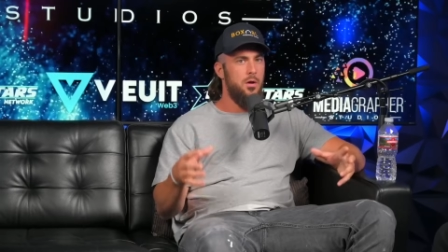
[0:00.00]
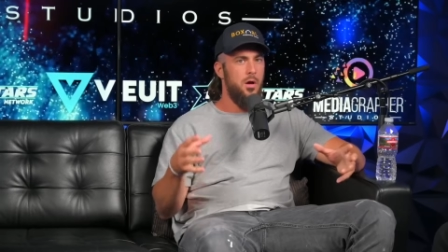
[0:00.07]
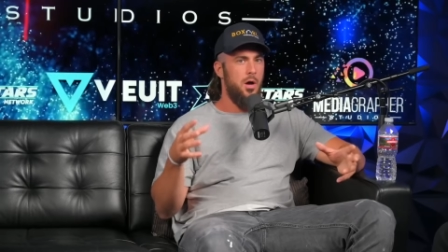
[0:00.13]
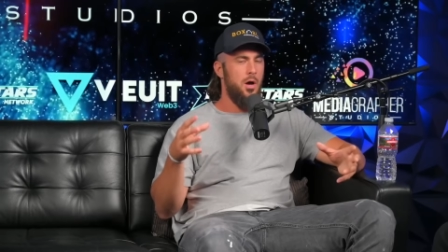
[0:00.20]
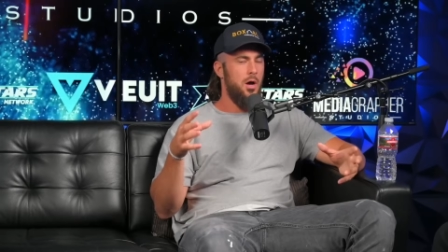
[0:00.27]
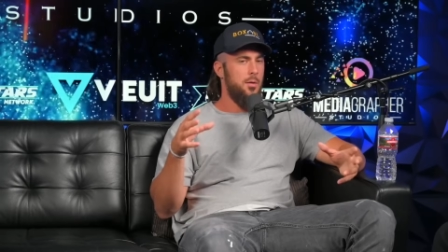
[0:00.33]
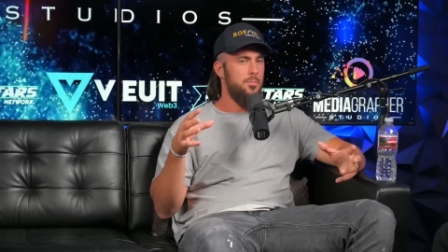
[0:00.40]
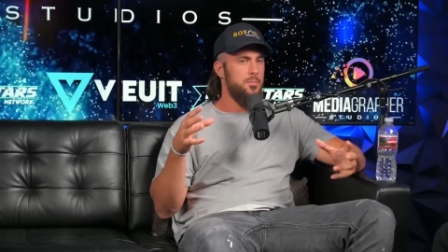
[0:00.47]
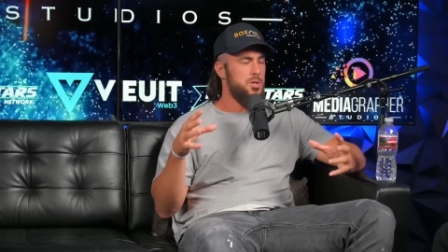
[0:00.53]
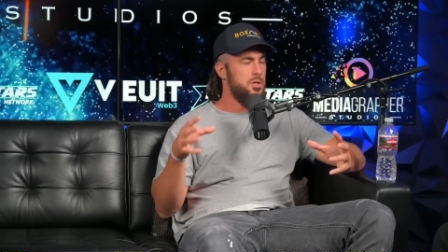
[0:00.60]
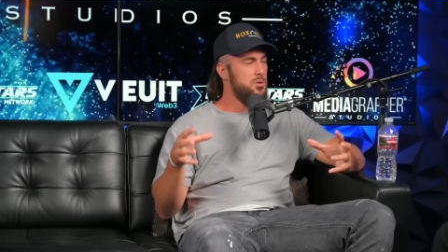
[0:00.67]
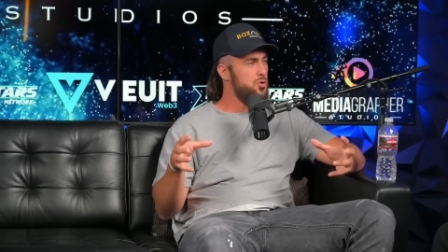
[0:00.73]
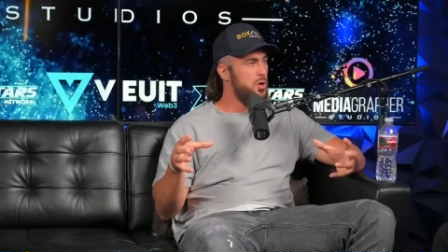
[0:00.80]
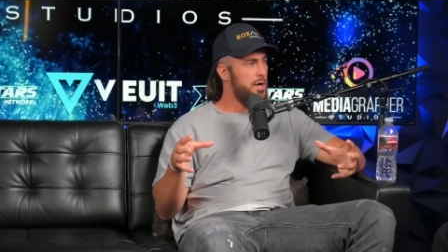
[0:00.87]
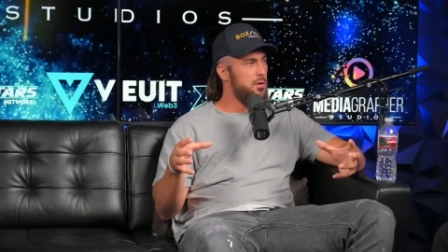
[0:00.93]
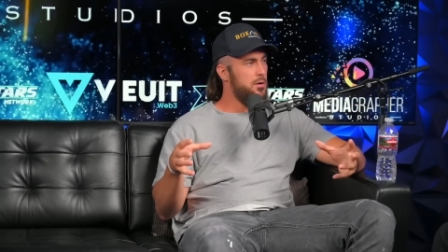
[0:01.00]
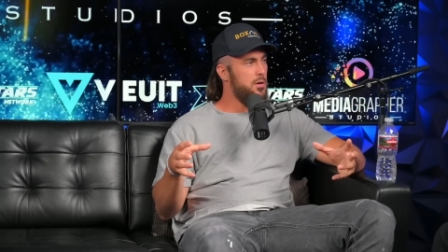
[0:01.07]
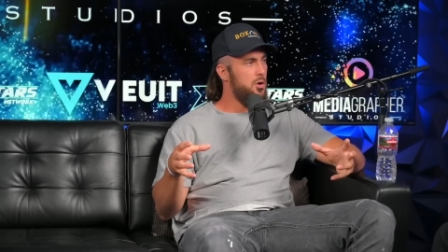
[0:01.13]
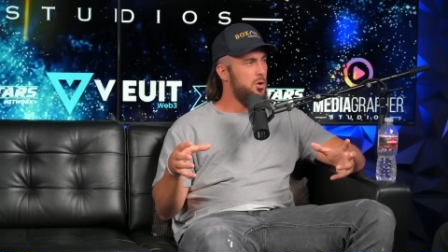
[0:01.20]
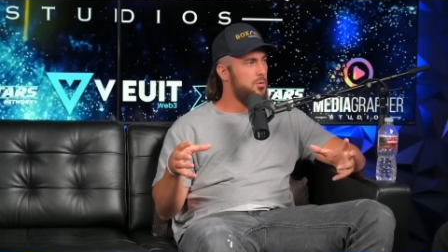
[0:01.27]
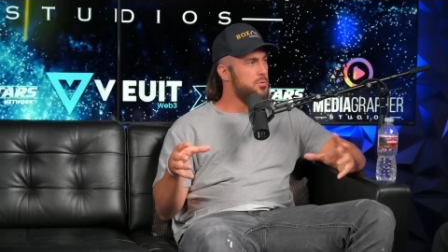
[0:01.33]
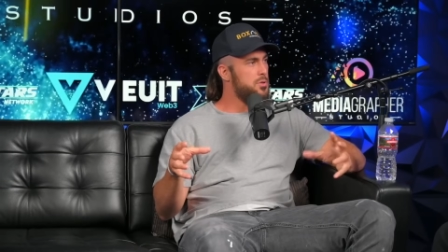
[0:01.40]
Um, trailer
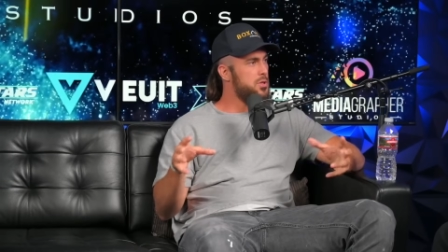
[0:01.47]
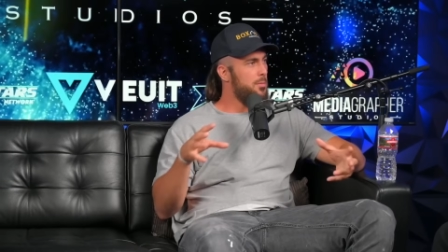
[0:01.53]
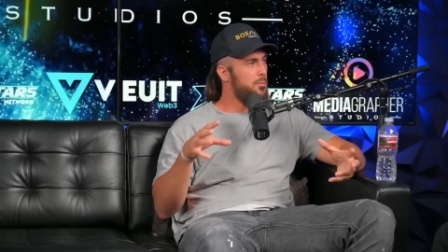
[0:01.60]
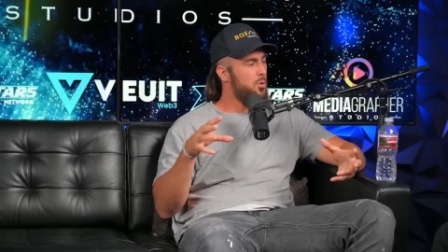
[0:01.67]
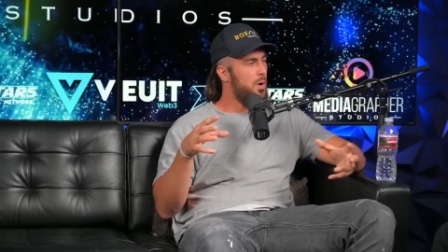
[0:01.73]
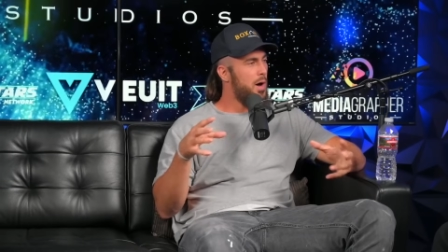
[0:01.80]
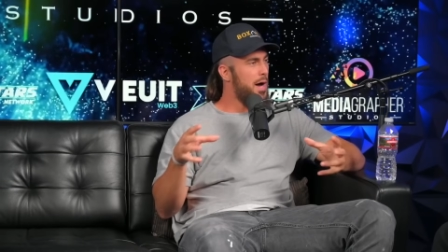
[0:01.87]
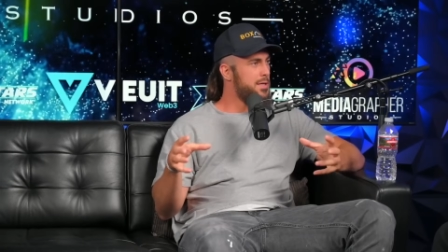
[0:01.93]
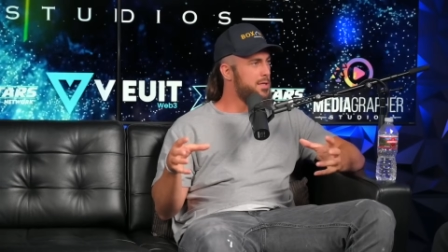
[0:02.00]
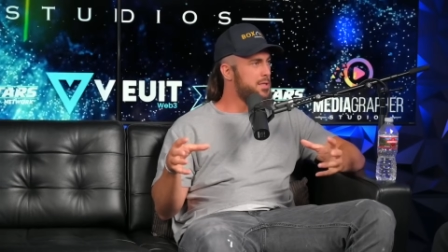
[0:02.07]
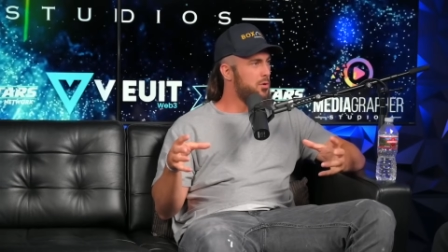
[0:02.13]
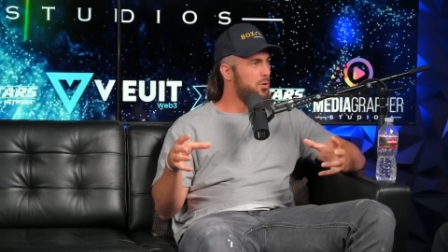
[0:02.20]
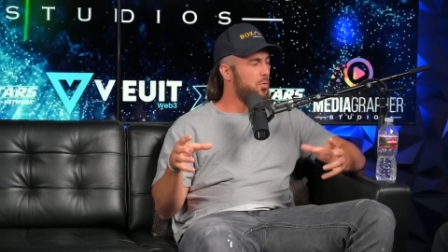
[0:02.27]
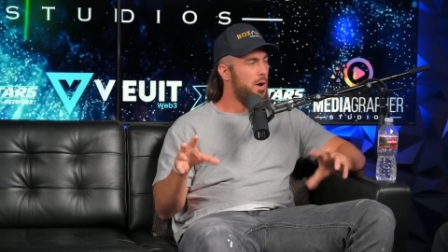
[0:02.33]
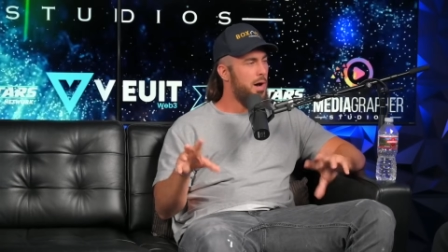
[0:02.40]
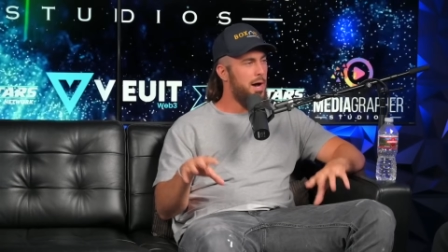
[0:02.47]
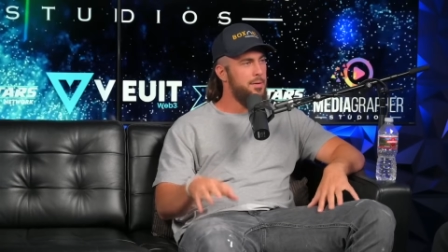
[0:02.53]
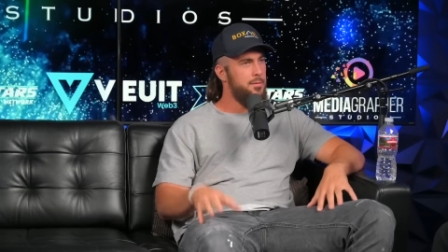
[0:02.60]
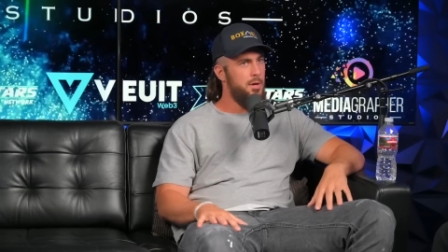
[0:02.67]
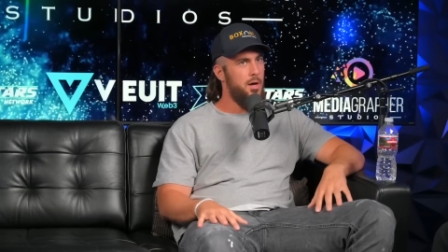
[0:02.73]
homes, double wide, single wide.